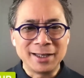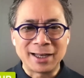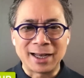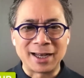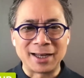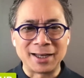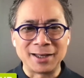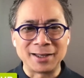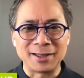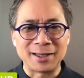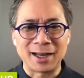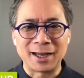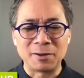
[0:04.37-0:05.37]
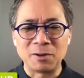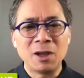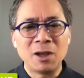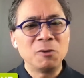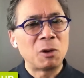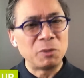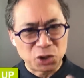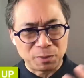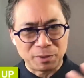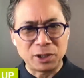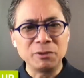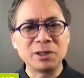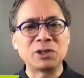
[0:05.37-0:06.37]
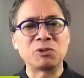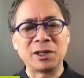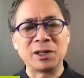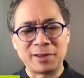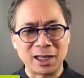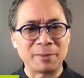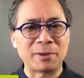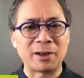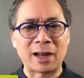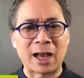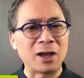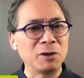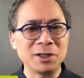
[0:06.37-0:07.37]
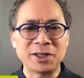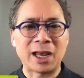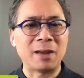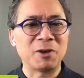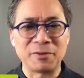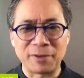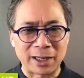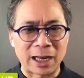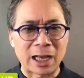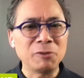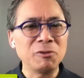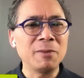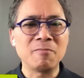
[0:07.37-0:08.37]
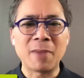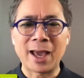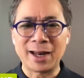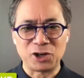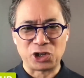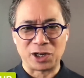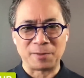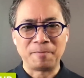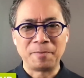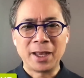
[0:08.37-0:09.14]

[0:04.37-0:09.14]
What we should be doing is really thinking about how do we tame our fat? How do we manage it?